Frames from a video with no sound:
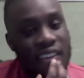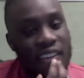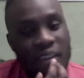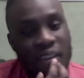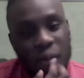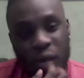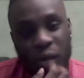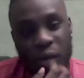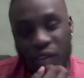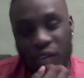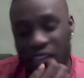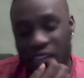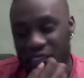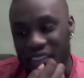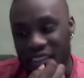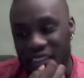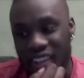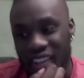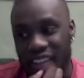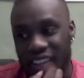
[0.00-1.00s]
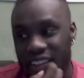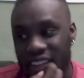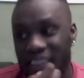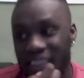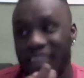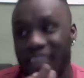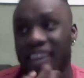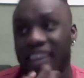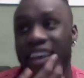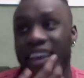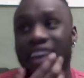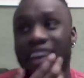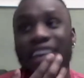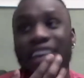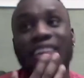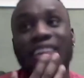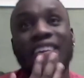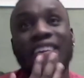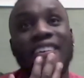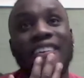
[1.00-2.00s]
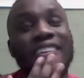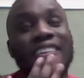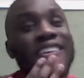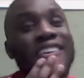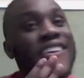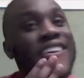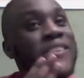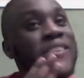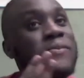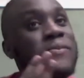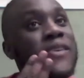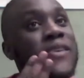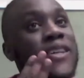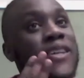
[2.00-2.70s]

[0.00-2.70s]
Bournemouth, Villa, yeah. It's peak